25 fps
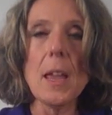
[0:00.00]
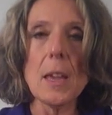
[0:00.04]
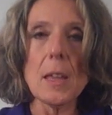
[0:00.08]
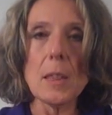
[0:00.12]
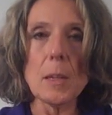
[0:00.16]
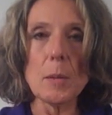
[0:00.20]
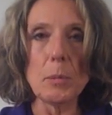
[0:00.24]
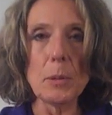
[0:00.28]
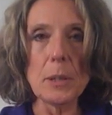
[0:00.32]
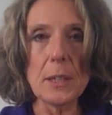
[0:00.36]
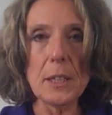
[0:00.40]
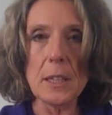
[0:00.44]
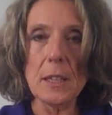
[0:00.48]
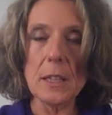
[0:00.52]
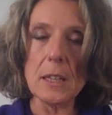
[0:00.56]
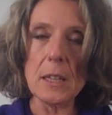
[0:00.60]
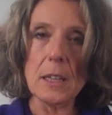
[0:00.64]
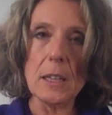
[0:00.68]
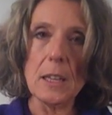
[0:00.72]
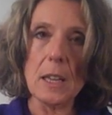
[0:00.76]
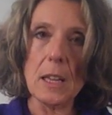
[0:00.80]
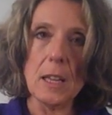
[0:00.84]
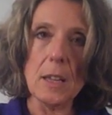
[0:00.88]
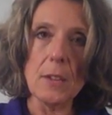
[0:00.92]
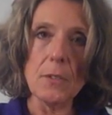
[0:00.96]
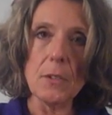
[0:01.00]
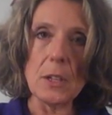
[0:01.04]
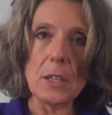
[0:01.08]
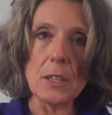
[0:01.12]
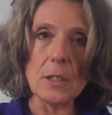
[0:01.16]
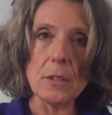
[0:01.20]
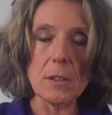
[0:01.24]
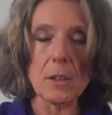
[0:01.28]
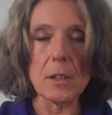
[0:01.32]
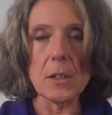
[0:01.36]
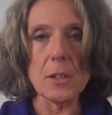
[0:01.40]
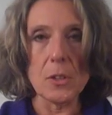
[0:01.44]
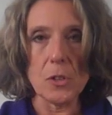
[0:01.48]
The bleeding can
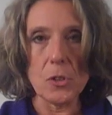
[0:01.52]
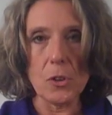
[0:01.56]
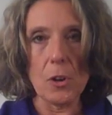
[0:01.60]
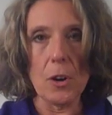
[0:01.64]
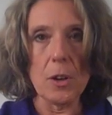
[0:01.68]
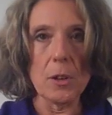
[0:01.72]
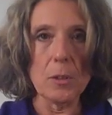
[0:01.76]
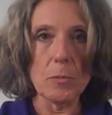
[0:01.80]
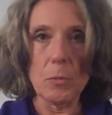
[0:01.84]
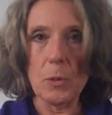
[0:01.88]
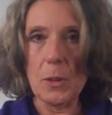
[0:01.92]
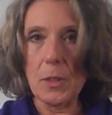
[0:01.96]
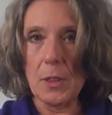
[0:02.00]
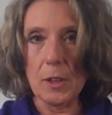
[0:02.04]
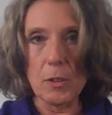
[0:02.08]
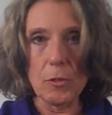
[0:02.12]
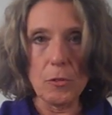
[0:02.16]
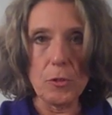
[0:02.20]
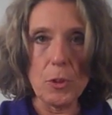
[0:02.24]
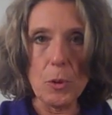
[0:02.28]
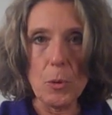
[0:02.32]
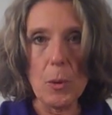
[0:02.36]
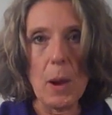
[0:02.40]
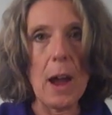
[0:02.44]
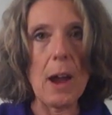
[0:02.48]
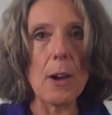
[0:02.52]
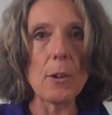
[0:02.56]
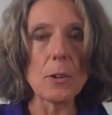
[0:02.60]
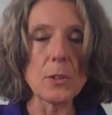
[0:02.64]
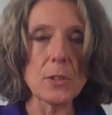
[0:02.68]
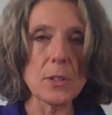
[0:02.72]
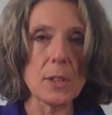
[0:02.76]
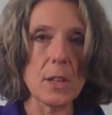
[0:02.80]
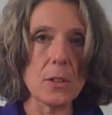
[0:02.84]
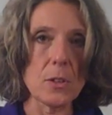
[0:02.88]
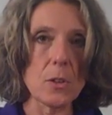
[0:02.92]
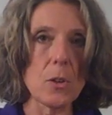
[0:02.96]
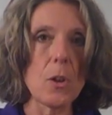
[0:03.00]
even can start within a few
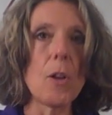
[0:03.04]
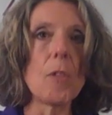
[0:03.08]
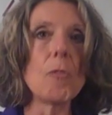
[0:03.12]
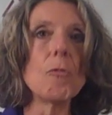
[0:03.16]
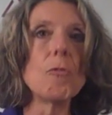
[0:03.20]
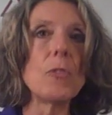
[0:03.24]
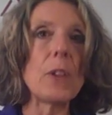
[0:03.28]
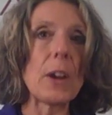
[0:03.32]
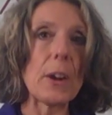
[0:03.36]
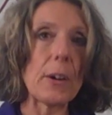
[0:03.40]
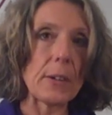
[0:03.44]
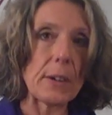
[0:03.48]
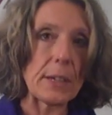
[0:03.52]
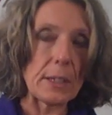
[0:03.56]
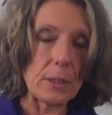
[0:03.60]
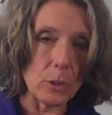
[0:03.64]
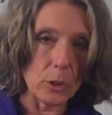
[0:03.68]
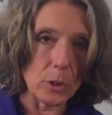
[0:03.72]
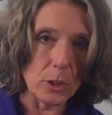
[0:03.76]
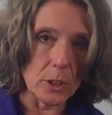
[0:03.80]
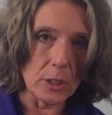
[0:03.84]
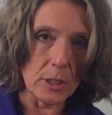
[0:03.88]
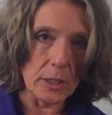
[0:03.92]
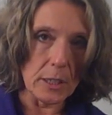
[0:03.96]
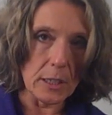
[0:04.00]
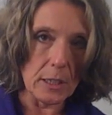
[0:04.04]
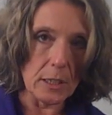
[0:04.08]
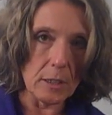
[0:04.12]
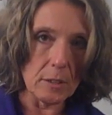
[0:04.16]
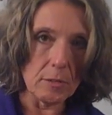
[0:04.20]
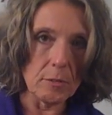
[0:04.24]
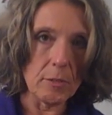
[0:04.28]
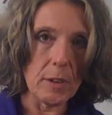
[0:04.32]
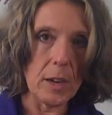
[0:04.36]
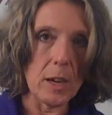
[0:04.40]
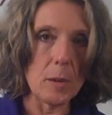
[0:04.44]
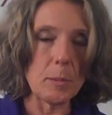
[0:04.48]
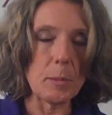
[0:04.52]
hours. That's called very early
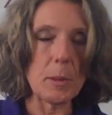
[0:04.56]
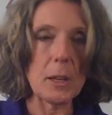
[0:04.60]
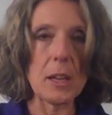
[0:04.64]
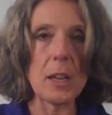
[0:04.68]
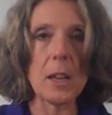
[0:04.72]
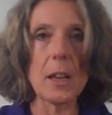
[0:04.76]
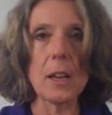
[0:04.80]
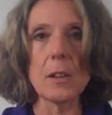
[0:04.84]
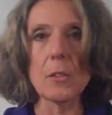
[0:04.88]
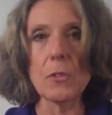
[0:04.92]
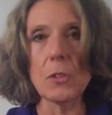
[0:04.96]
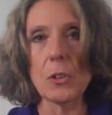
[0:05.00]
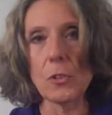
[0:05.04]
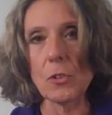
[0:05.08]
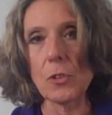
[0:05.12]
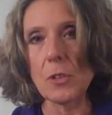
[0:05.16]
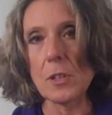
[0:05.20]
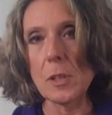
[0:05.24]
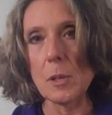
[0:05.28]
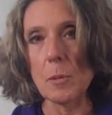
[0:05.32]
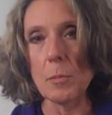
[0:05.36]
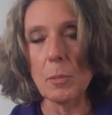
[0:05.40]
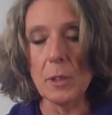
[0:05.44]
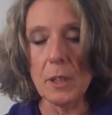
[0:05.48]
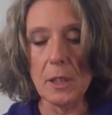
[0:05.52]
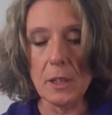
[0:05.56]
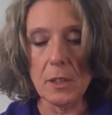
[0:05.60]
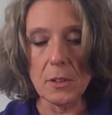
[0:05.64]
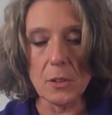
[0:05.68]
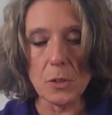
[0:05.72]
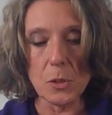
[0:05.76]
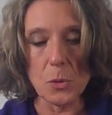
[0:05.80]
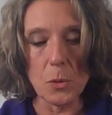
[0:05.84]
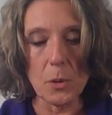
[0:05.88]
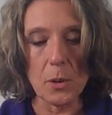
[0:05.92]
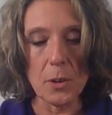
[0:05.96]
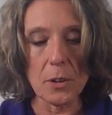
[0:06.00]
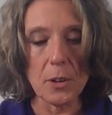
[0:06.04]
vitamin K deficiency bleeding
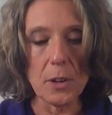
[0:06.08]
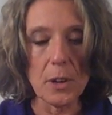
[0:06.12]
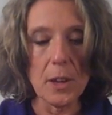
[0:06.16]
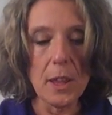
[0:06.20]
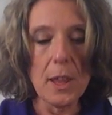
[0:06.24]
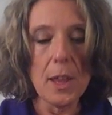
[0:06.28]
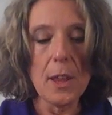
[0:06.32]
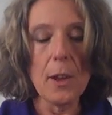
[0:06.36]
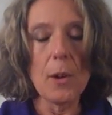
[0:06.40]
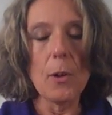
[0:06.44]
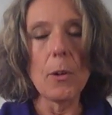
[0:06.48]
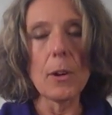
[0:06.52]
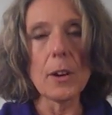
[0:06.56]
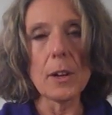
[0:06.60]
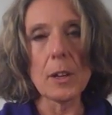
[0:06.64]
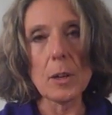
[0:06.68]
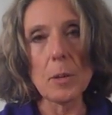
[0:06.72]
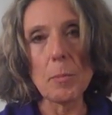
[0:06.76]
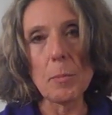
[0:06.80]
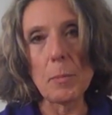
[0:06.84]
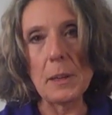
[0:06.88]
disorder, or it can